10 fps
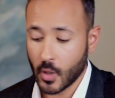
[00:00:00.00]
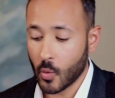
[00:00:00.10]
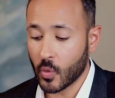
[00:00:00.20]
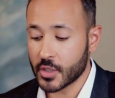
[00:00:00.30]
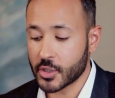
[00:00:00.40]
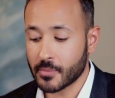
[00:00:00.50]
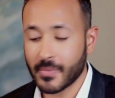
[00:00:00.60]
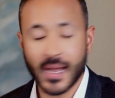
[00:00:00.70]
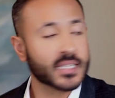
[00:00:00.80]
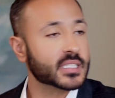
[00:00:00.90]
What is your
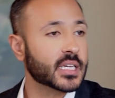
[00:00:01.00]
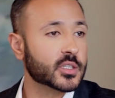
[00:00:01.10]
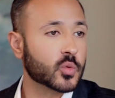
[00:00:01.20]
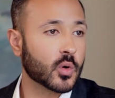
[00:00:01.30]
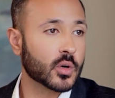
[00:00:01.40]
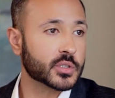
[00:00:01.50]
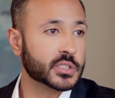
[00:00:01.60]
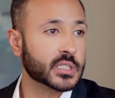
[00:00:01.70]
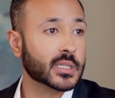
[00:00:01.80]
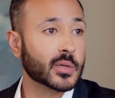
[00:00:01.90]
mindset towards
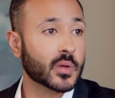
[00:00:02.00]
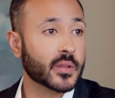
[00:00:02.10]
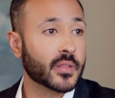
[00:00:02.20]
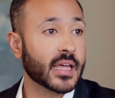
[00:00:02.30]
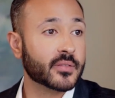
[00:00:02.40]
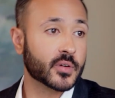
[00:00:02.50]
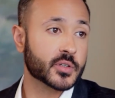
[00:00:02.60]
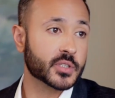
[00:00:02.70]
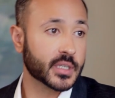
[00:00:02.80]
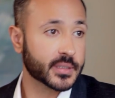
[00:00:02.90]
dealing with adversity?